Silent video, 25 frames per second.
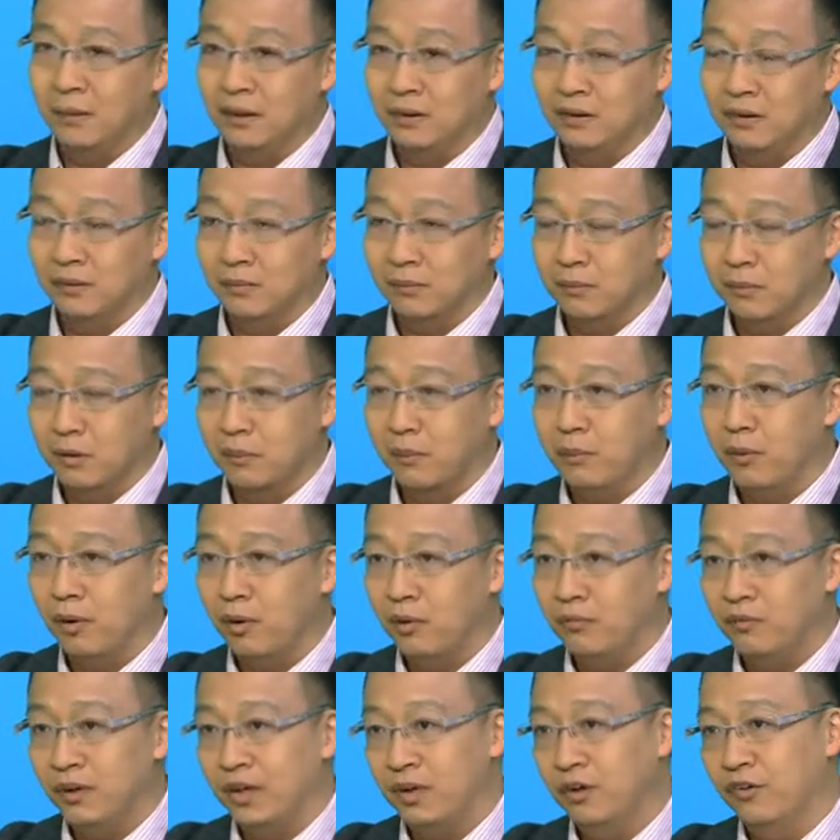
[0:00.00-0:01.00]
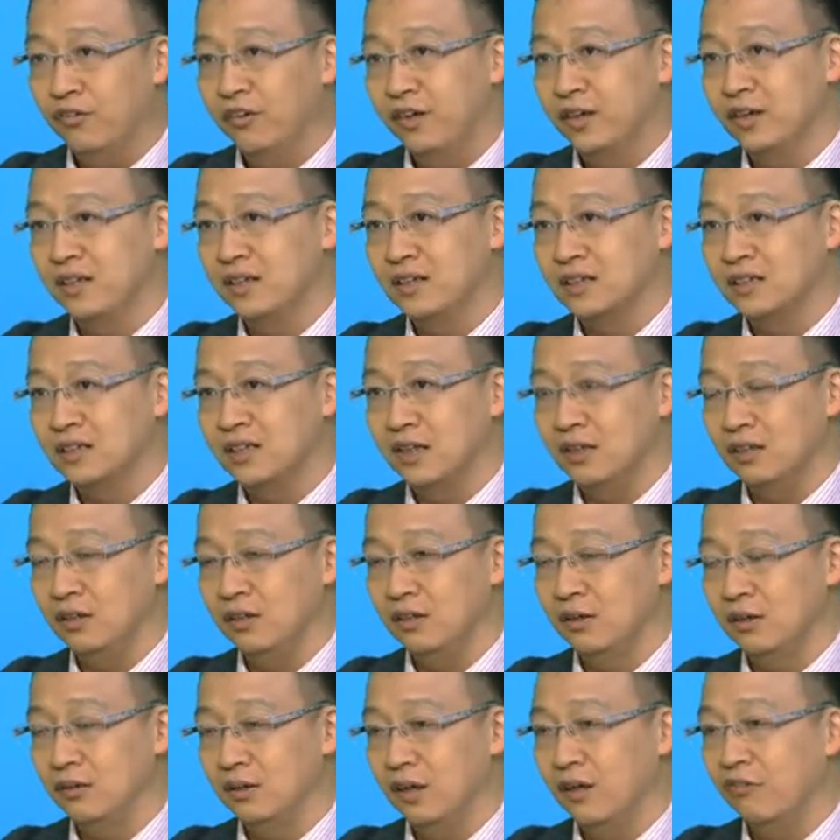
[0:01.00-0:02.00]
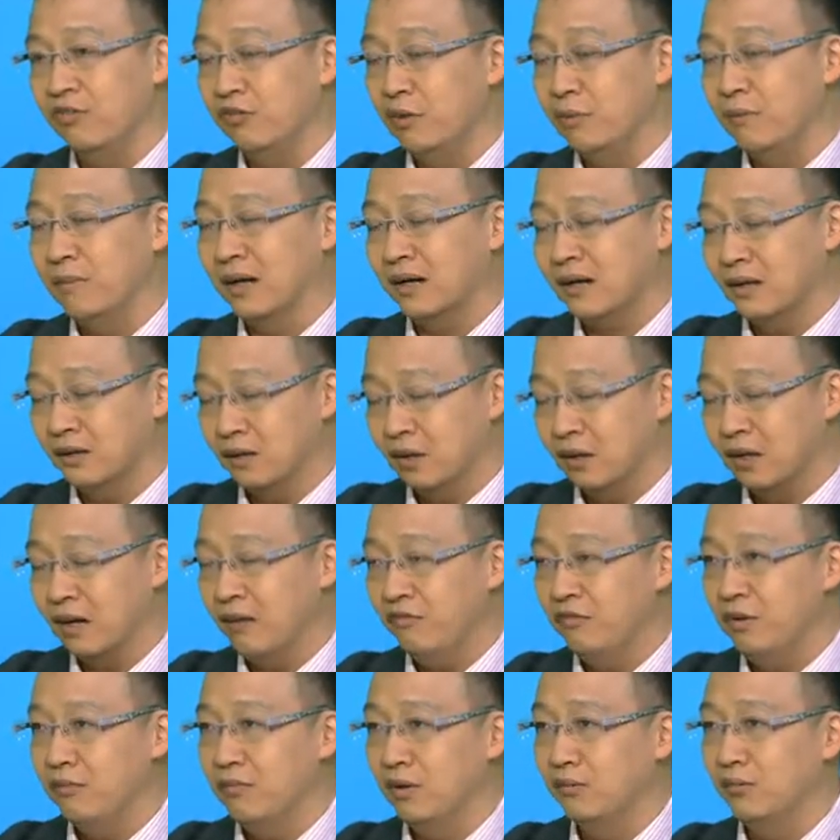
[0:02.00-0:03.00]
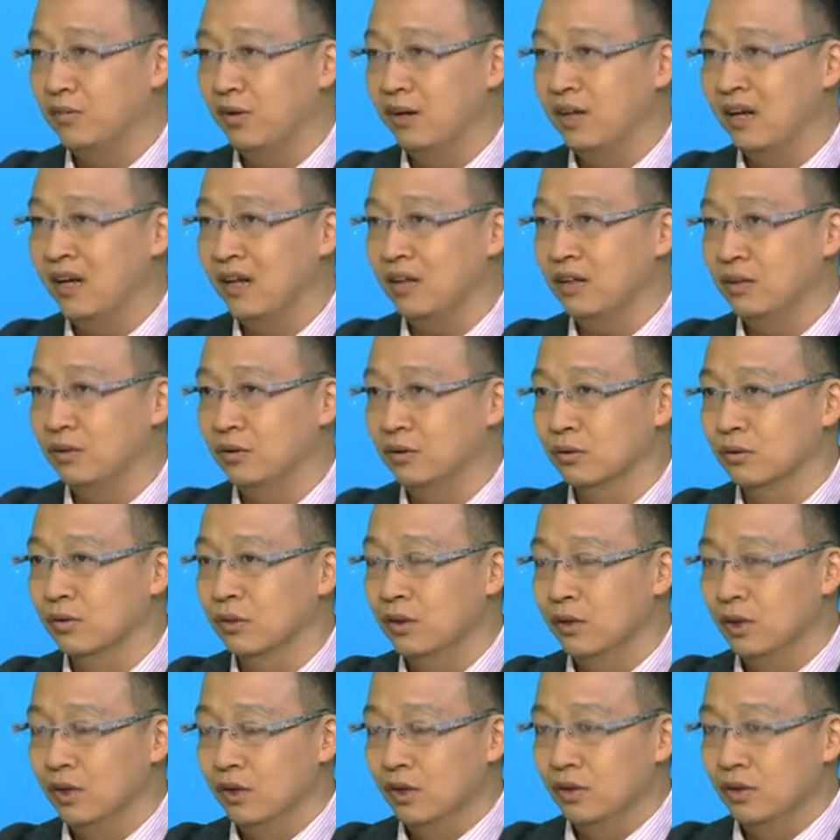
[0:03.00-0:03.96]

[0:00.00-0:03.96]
But the point right over here is that, if the government would like to,